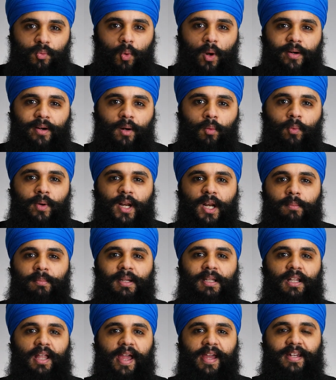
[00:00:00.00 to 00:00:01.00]
wondered what it'd be
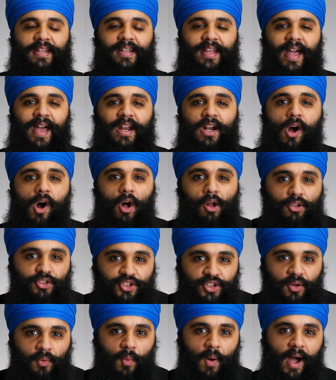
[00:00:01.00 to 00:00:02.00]
like to get an
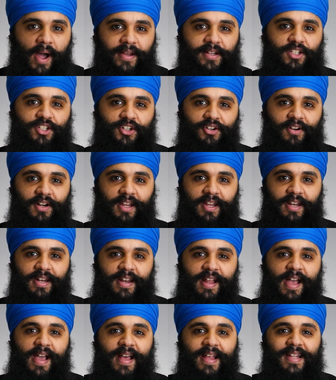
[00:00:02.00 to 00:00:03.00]
ultra-wide screen
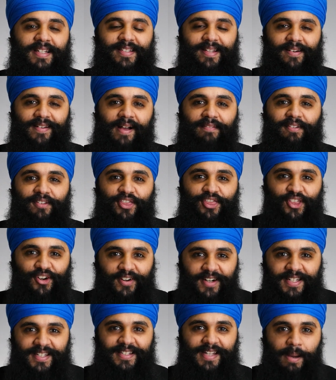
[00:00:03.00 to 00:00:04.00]
instead of having
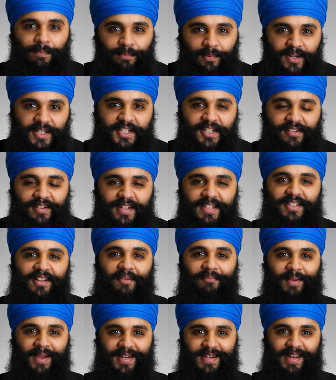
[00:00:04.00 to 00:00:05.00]
three separate screens
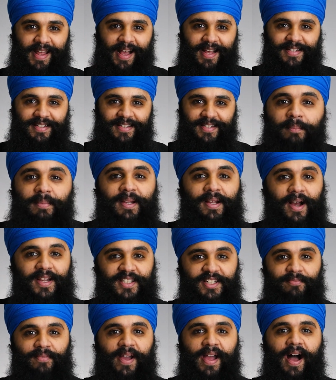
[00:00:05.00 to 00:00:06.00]
on my desk. Now, because
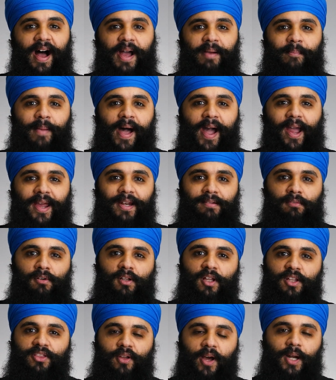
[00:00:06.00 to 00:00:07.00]
of my iMac, I never
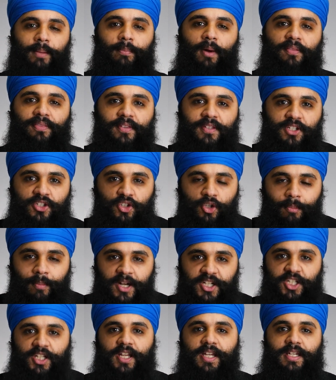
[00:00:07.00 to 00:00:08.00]
really thought about this too
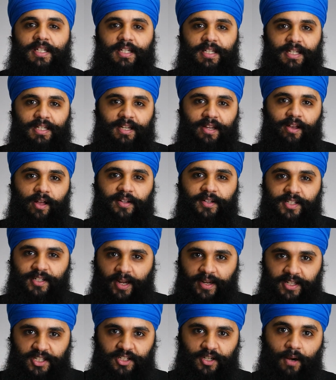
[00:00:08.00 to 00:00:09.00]
much in detail. I just
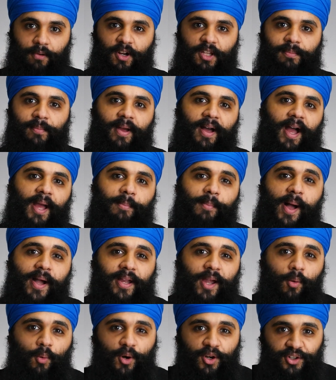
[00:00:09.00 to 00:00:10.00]
kind of stuck with my iMac.
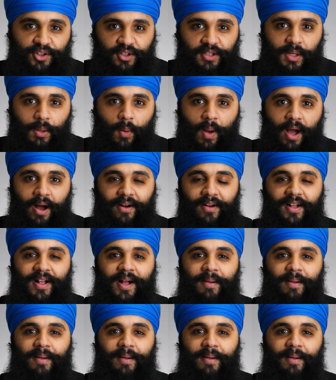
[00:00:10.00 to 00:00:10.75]
It worked really well.